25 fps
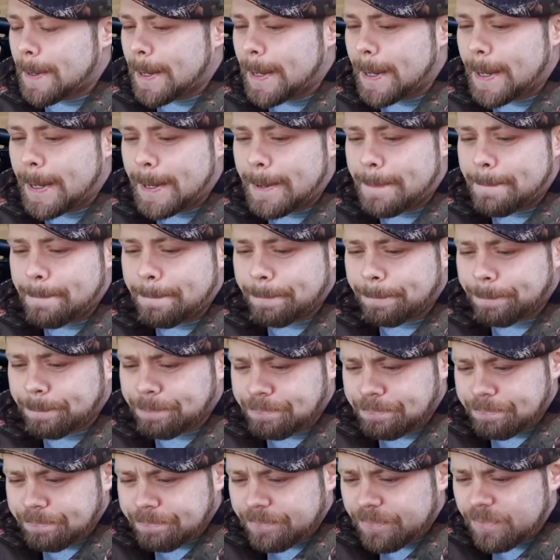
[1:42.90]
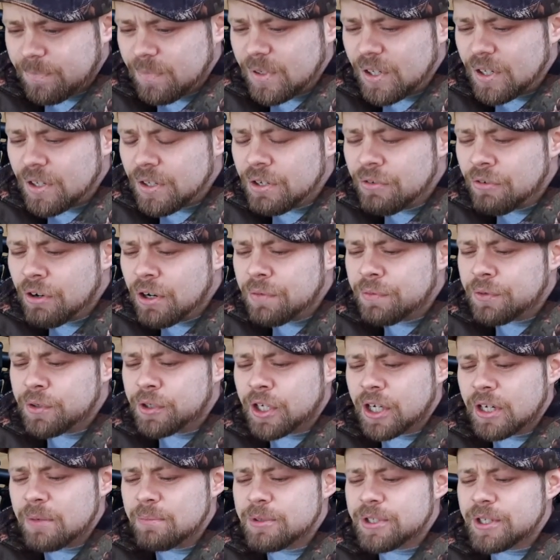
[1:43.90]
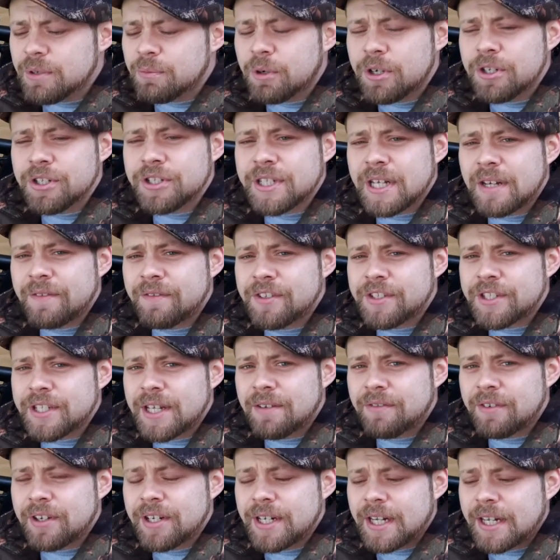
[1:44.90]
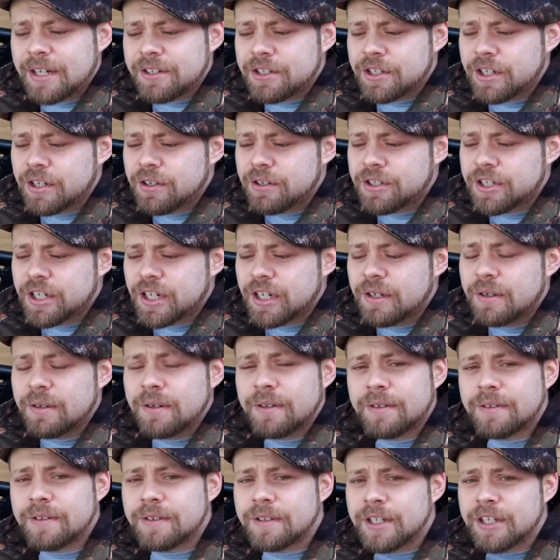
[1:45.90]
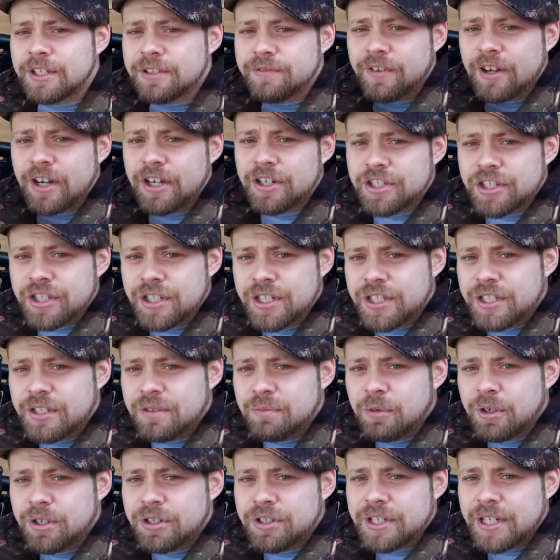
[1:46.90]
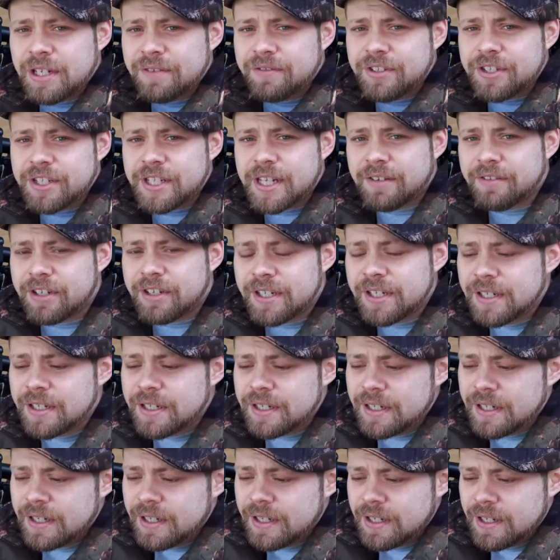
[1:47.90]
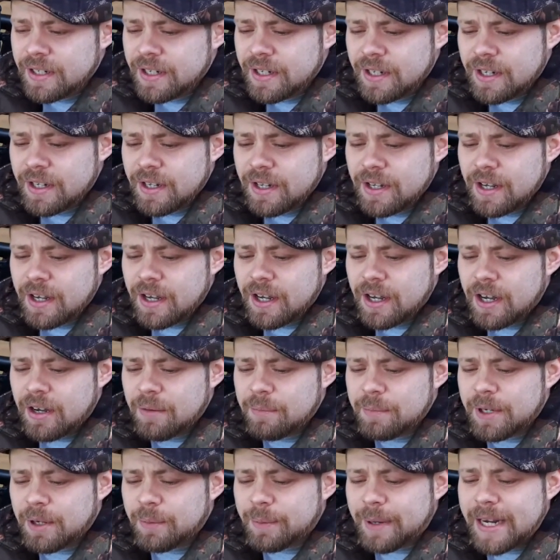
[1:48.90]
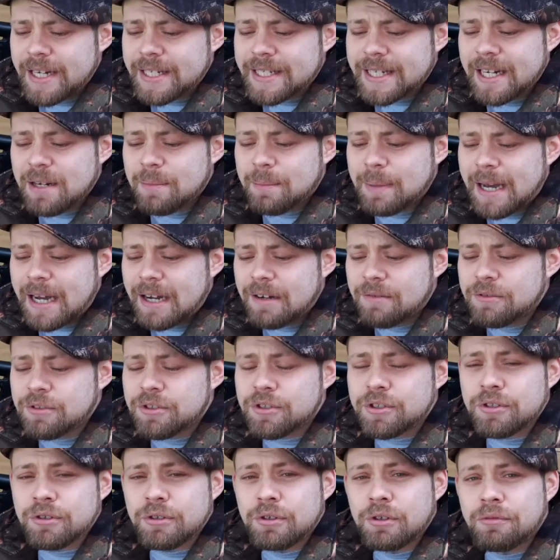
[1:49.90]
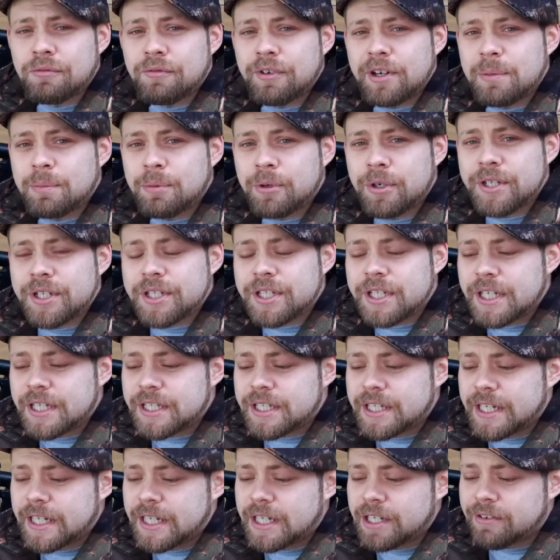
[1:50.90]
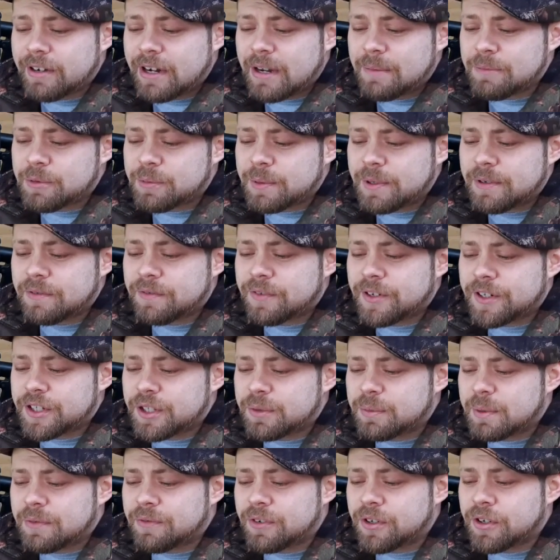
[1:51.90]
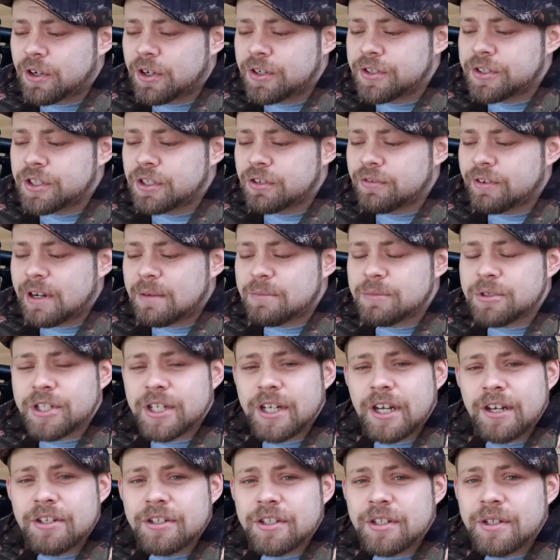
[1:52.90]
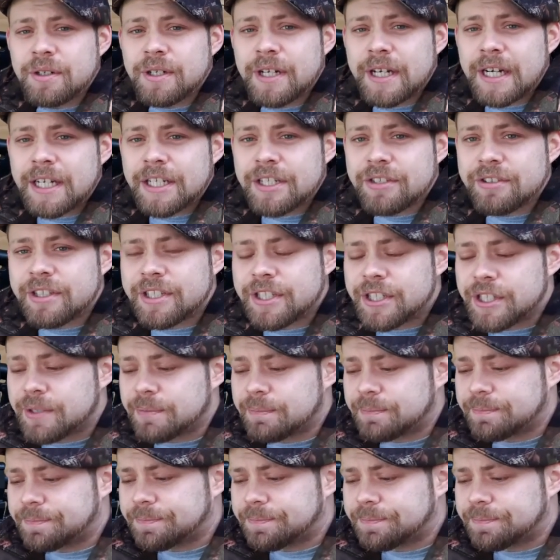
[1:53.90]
The rifle comes in 177 and 22. This version is in 177. It weighs 8 pounds or 3.6 kilograms when fitted with a 90-gram CO2 cartridge.